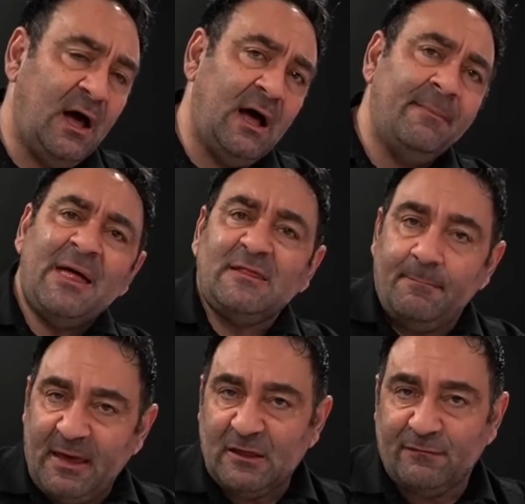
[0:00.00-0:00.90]
I'm not
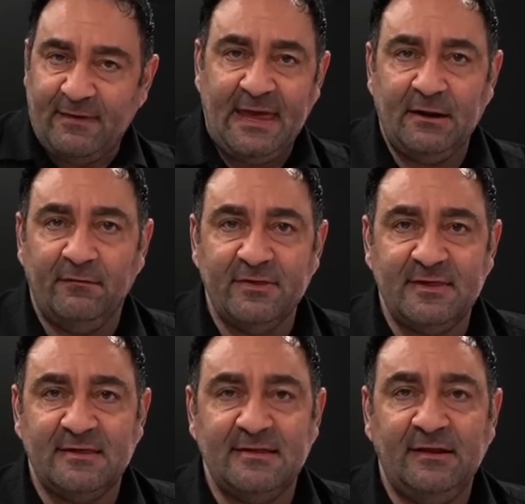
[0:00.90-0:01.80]
the biggest fan of a
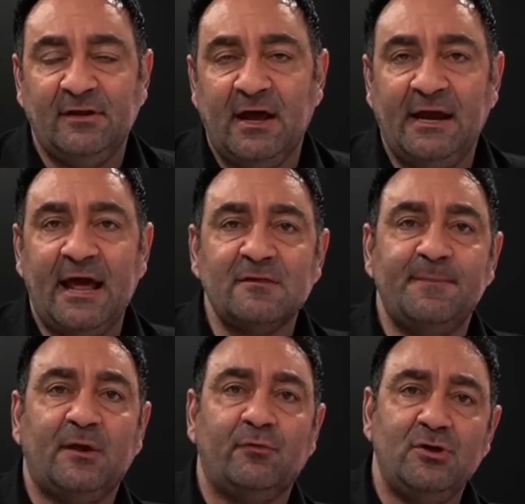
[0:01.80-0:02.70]
16:9
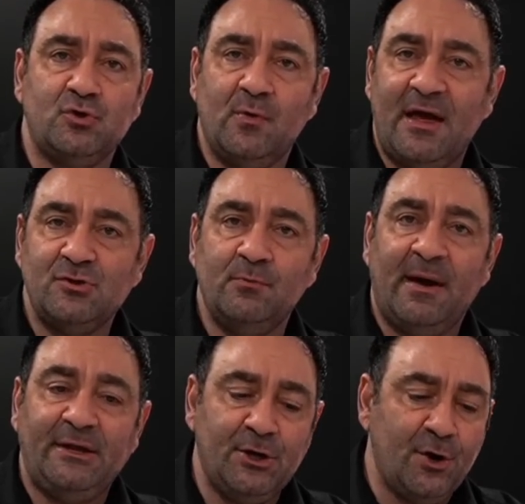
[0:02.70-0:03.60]
aspect ratio, as you
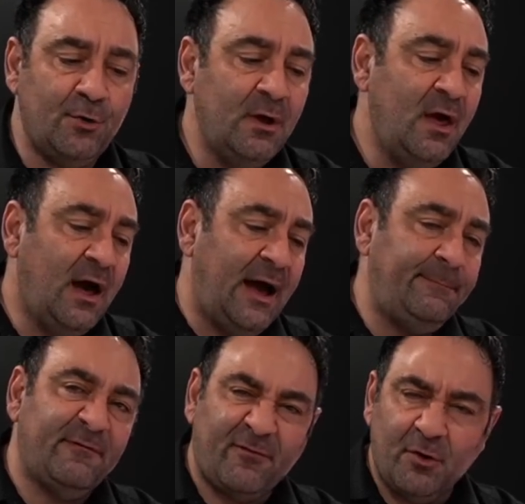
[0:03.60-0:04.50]
might know.
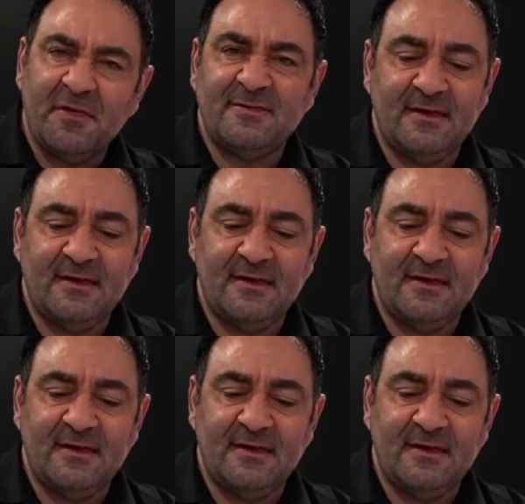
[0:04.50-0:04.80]
I prefer the